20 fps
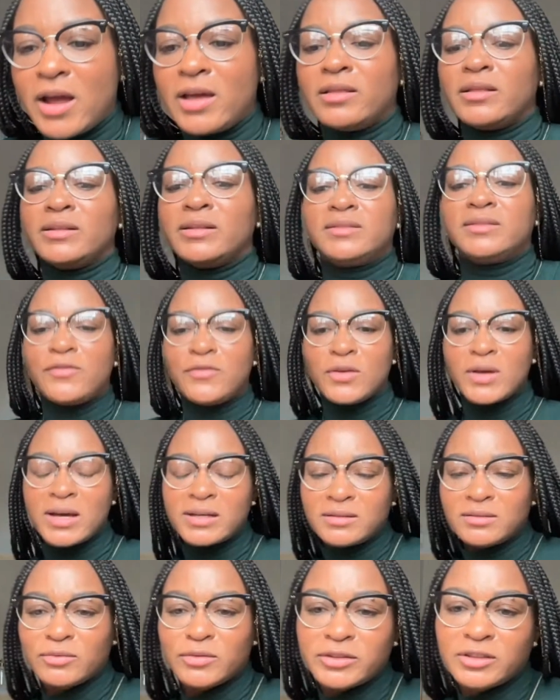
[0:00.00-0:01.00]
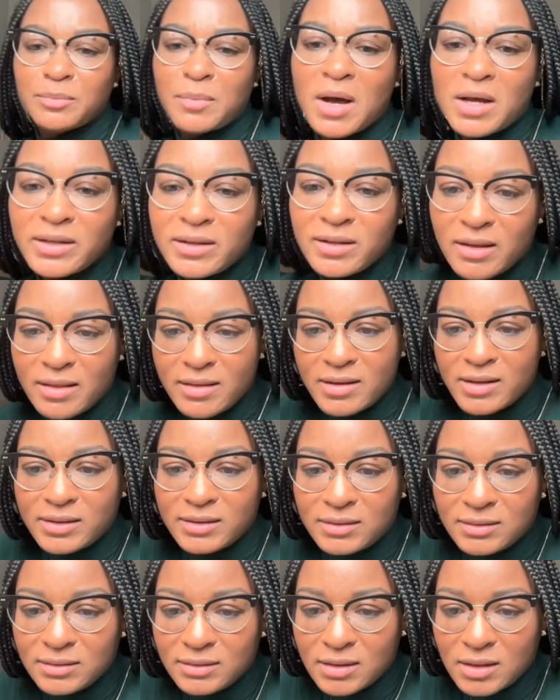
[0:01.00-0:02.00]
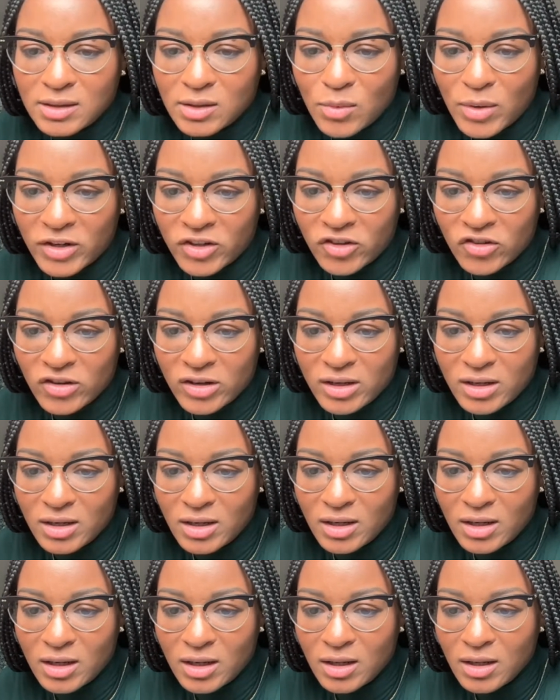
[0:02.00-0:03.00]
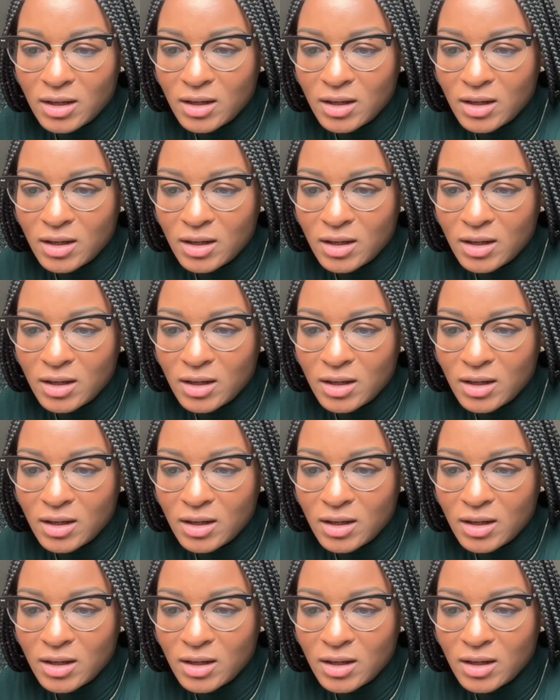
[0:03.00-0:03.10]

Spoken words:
Let's see if you guys respond to this question.